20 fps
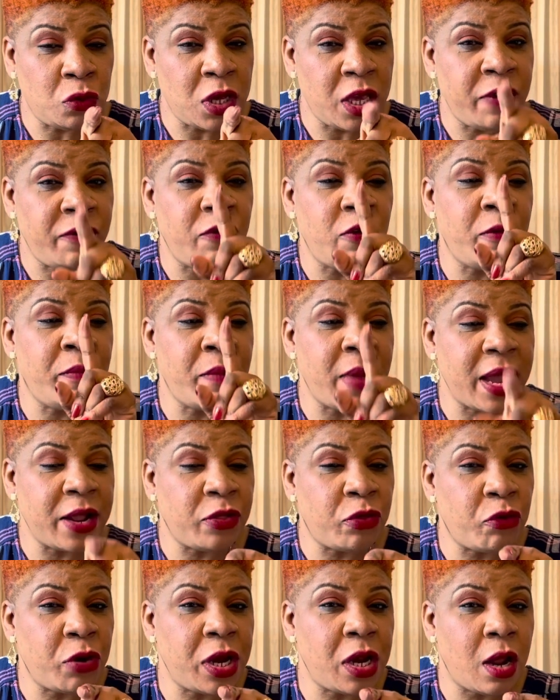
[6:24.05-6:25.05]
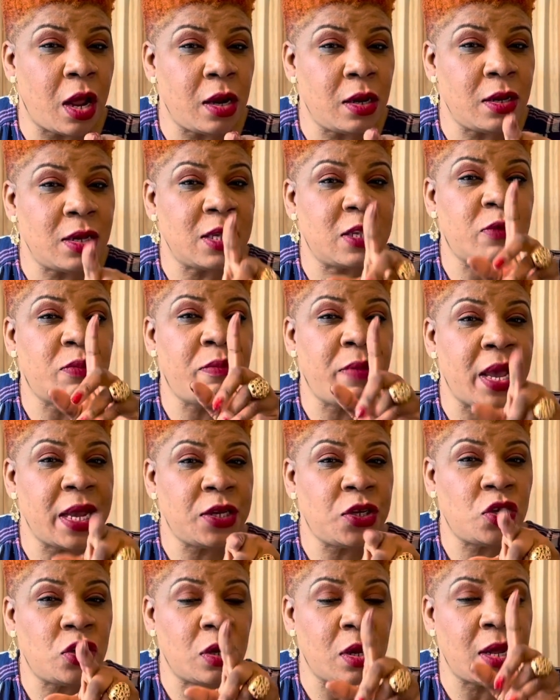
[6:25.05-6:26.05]
If you make $3, make
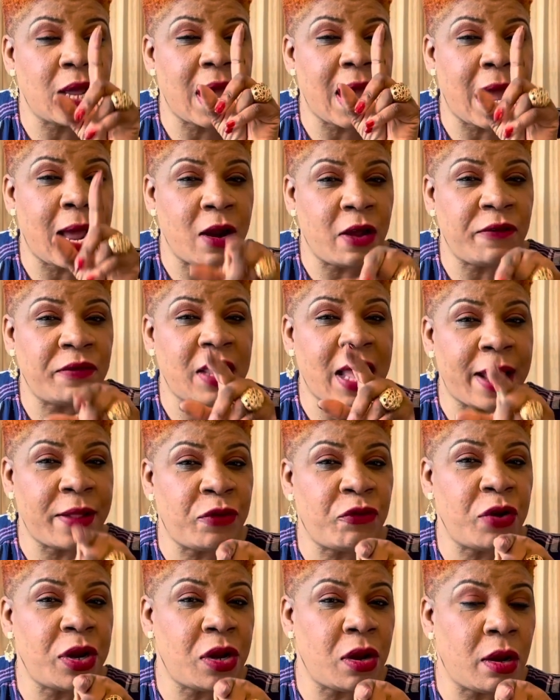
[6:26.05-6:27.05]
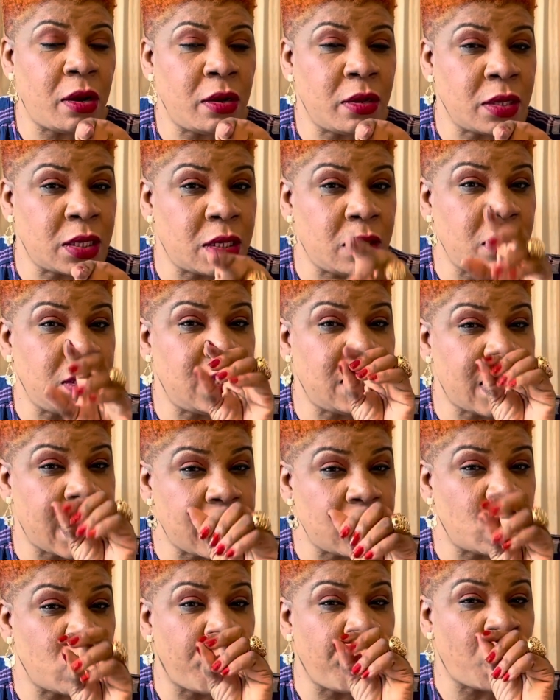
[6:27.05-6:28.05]
sure out of that $3, you take
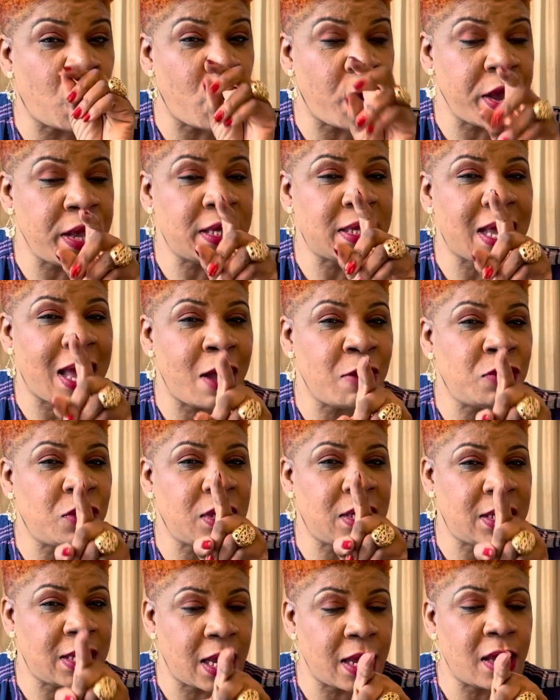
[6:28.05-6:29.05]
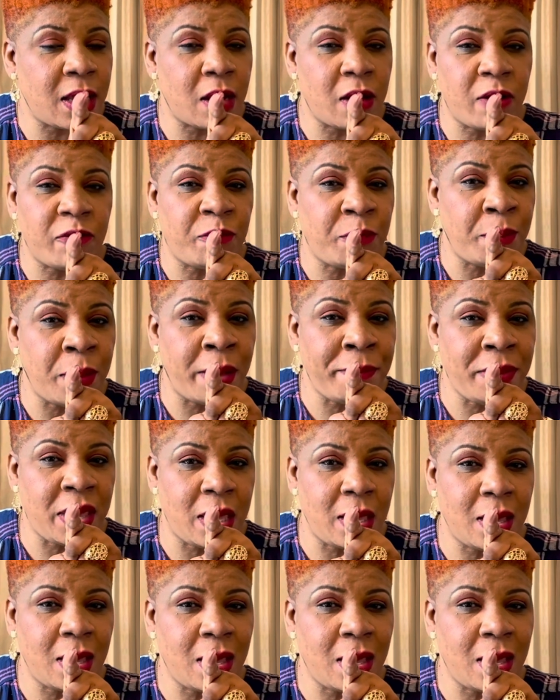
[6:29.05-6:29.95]
some coins out to take care of mommy.